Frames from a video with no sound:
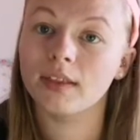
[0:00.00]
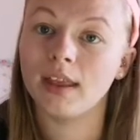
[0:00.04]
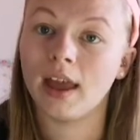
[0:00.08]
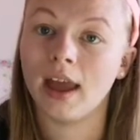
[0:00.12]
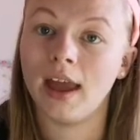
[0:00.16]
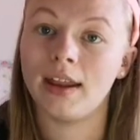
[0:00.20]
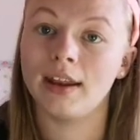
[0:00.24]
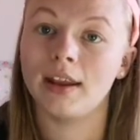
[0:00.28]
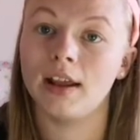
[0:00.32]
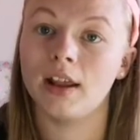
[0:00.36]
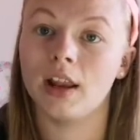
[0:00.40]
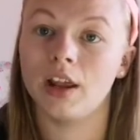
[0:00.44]

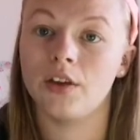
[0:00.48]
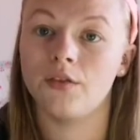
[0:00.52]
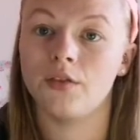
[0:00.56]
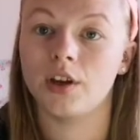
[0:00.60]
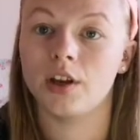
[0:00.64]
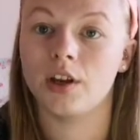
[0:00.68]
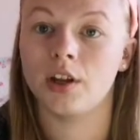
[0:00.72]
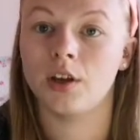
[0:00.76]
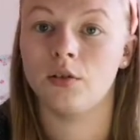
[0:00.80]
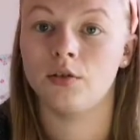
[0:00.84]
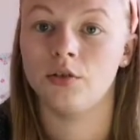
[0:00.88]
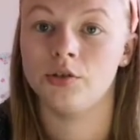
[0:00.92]
Then
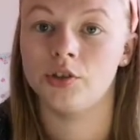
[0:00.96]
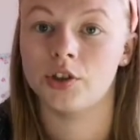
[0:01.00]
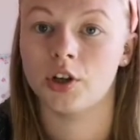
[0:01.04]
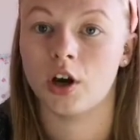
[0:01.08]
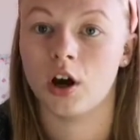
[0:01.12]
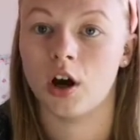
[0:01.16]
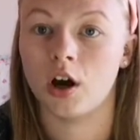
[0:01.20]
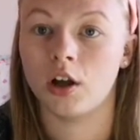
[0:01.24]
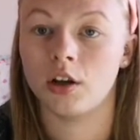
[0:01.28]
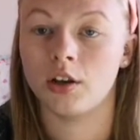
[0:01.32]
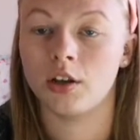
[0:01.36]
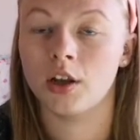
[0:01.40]
Olivia Newton
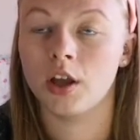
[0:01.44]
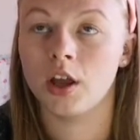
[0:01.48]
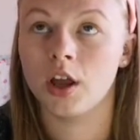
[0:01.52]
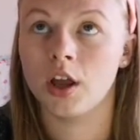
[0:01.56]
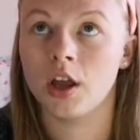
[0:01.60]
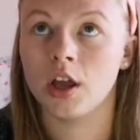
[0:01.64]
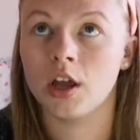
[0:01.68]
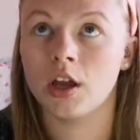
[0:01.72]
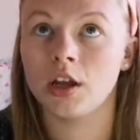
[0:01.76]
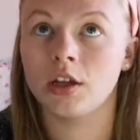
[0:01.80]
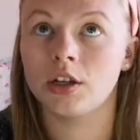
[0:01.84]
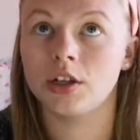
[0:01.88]
John,
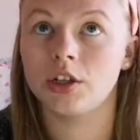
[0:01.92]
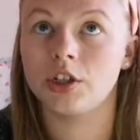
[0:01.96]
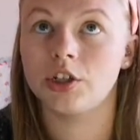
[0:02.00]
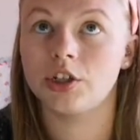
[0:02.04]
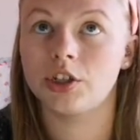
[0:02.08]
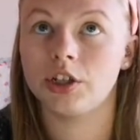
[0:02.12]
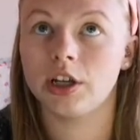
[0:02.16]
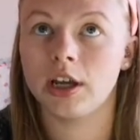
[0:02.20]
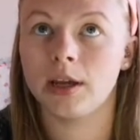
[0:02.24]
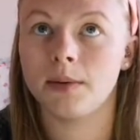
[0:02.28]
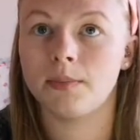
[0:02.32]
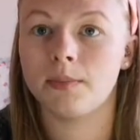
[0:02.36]

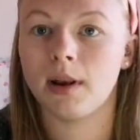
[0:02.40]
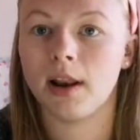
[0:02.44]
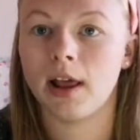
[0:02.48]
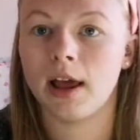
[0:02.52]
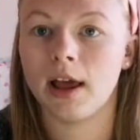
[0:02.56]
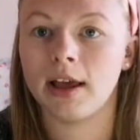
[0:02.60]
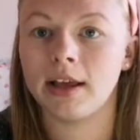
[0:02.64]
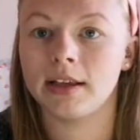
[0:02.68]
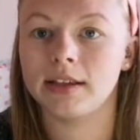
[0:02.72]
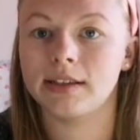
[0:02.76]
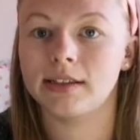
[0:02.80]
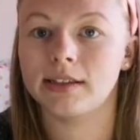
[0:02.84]
she
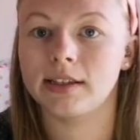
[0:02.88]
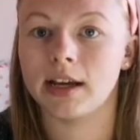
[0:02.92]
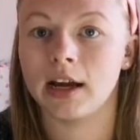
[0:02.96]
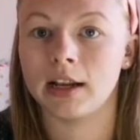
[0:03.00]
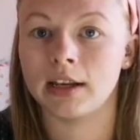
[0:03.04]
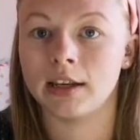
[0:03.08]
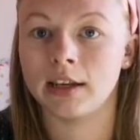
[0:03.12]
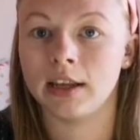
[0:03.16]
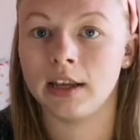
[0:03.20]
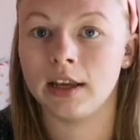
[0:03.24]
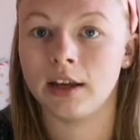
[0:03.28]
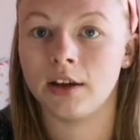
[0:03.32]
plays
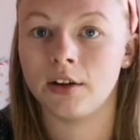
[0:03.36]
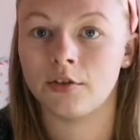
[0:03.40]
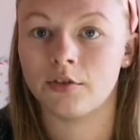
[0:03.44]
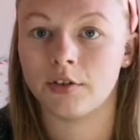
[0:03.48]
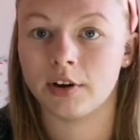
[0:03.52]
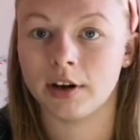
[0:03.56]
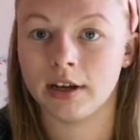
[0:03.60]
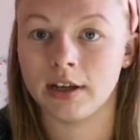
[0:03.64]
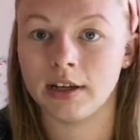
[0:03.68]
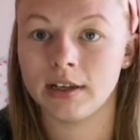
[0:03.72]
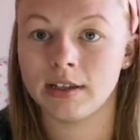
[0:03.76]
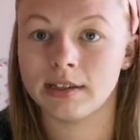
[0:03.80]
Sandy in
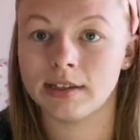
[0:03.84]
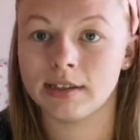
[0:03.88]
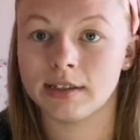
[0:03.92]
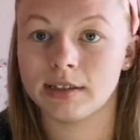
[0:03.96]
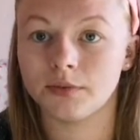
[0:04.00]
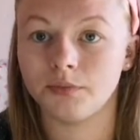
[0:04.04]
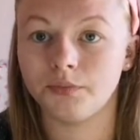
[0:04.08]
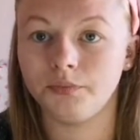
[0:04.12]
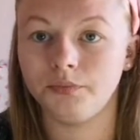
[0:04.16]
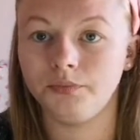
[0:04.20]
Grease,